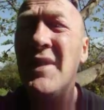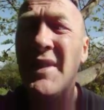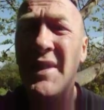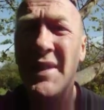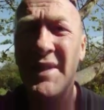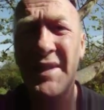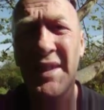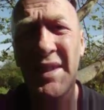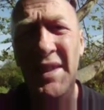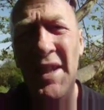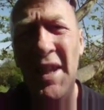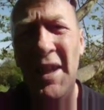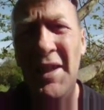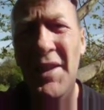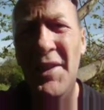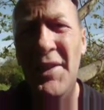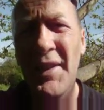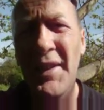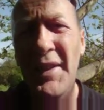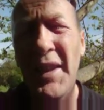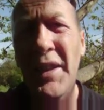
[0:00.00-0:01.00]
the
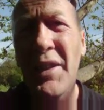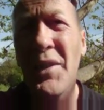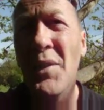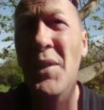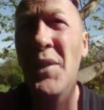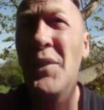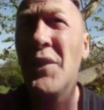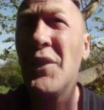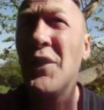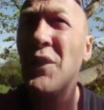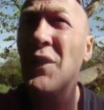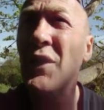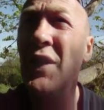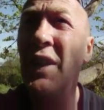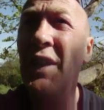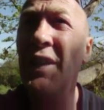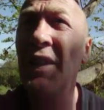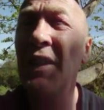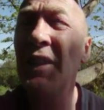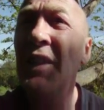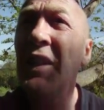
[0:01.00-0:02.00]
denial that they're going through?
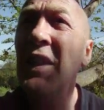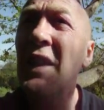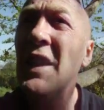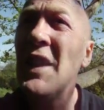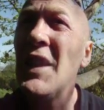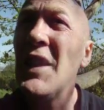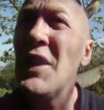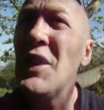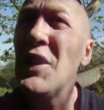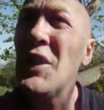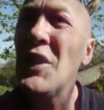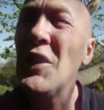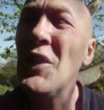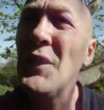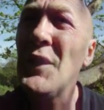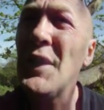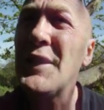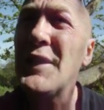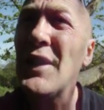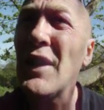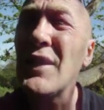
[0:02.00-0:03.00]
And you
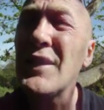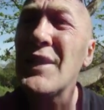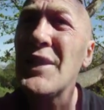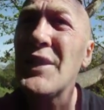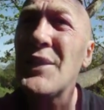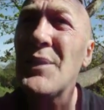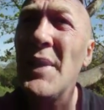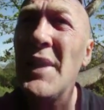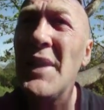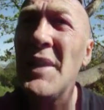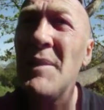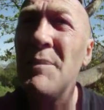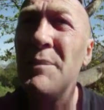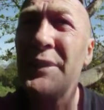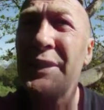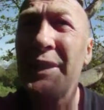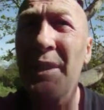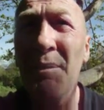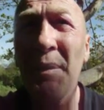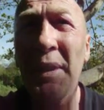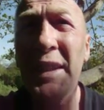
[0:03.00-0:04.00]
know, the doctors, when
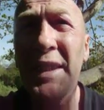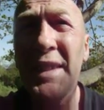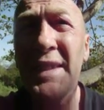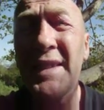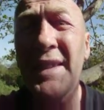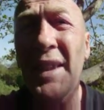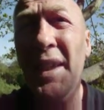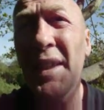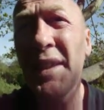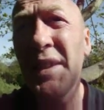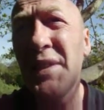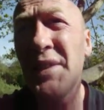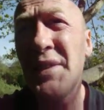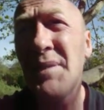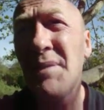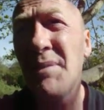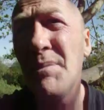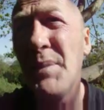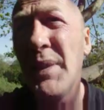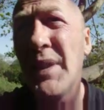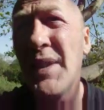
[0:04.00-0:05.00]
somebody
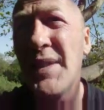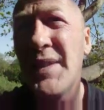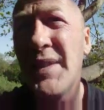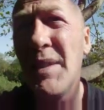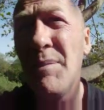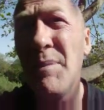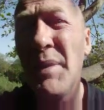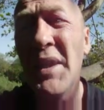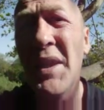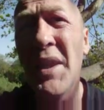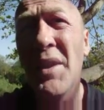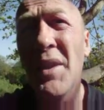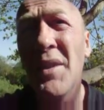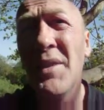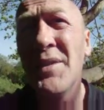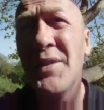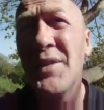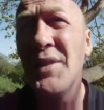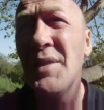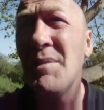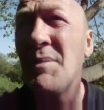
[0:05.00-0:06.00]
dies because they've been a
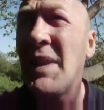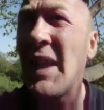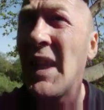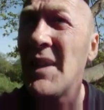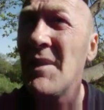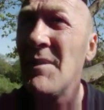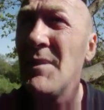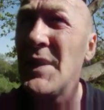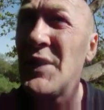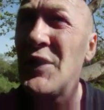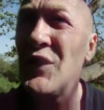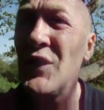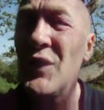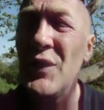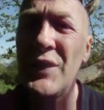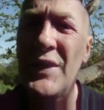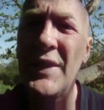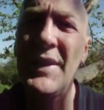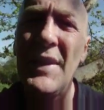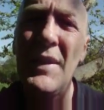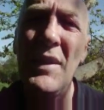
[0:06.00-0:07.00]
long-term cannabis
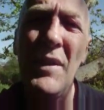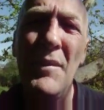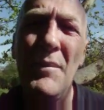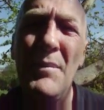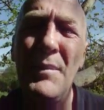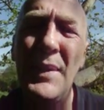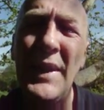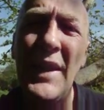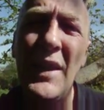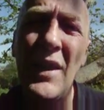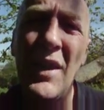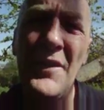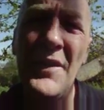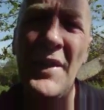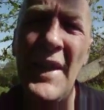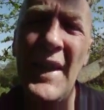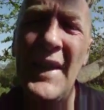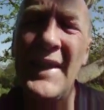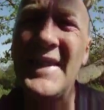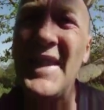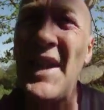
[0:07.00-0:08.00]
user, it'll be on
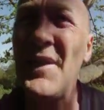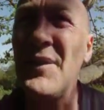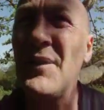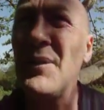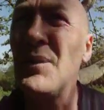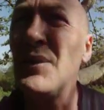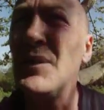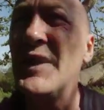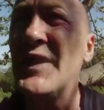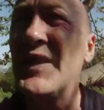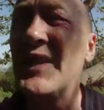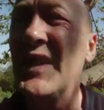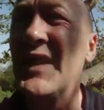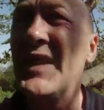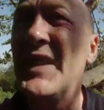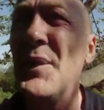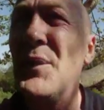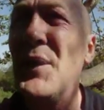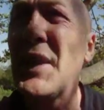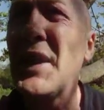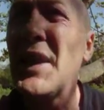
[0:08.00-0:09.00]
their death
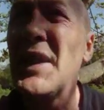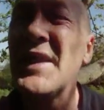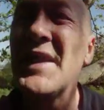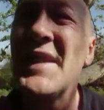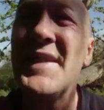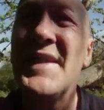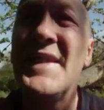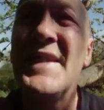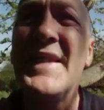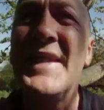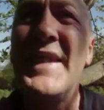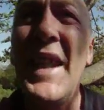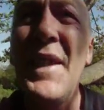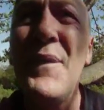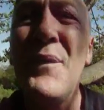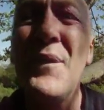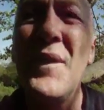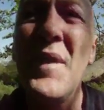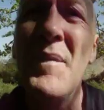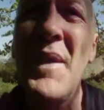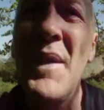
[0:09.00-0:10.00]
certificate as death
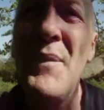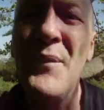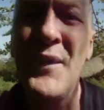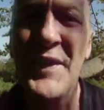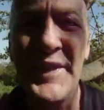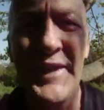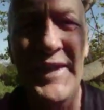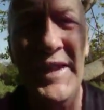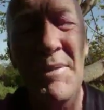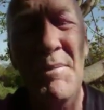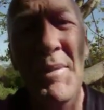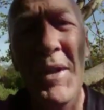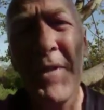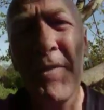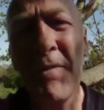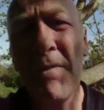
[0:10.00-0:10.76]
from emphysema.